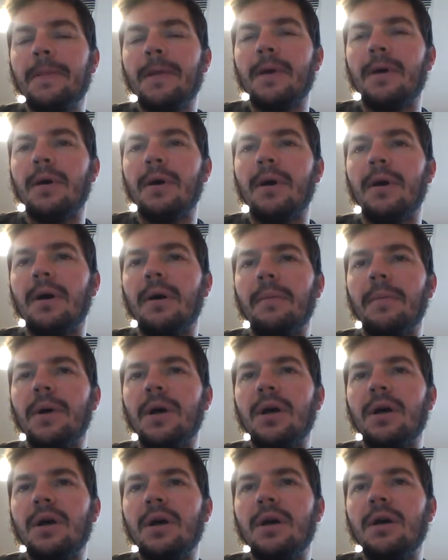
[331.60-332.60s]
Um,
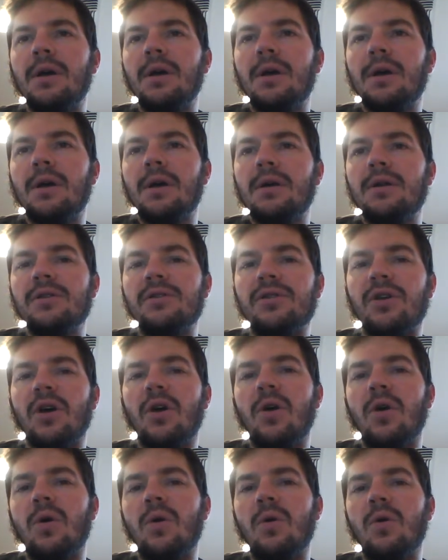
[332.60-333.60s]

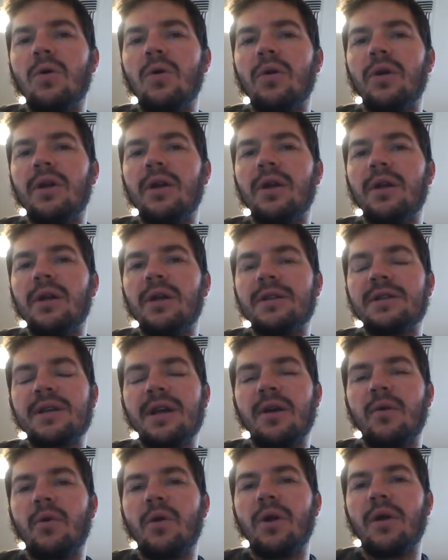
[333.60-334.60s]
so that's
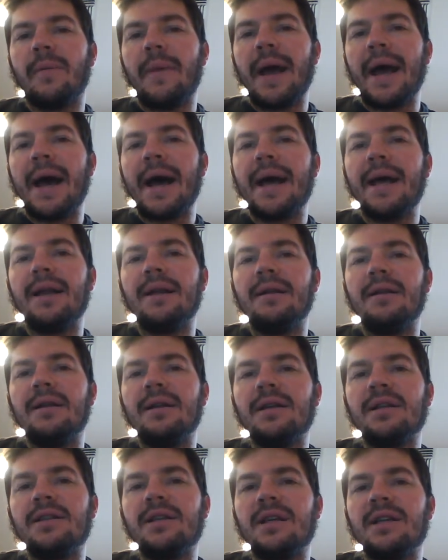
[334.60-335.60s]
kind of where I'm at.
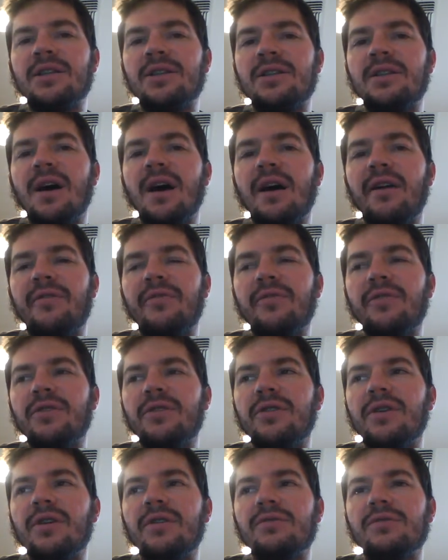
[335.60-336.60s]
It's, it's tough when
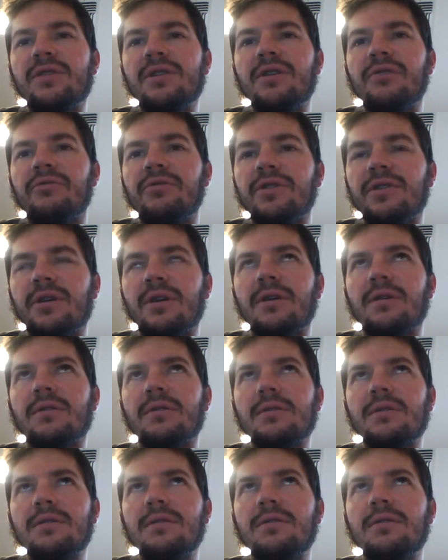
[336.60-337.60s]
you don't see
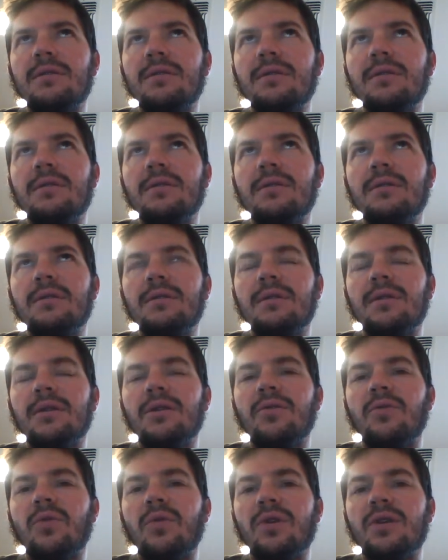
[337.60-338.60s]
results that
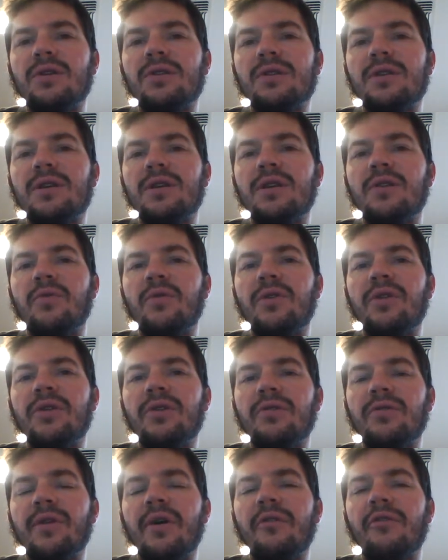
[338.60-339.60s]
you want to see when you
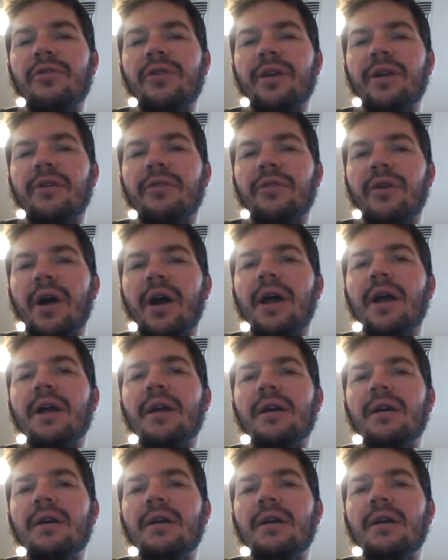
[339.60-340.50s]
do everything right.